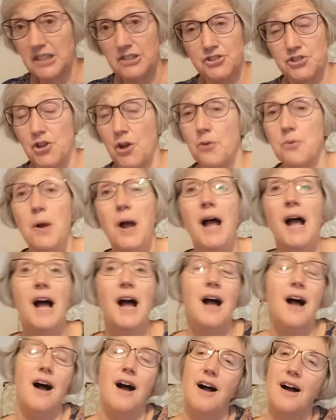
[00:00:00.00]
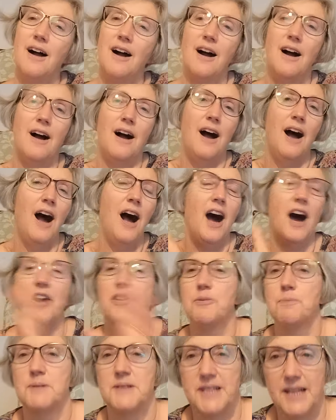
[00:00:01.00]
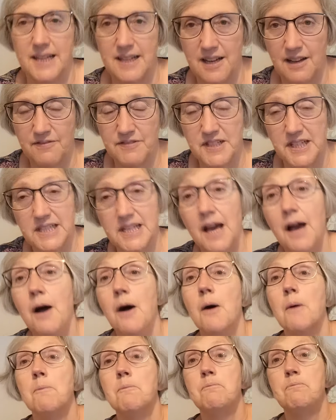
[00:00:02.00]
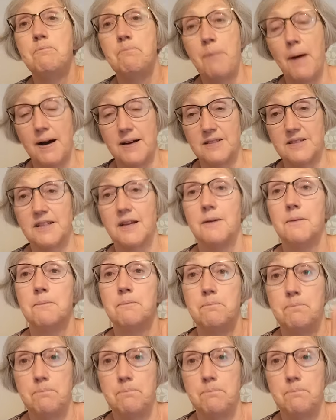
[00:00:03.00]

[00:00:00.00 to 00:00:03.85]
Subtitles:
So 100% loved it, but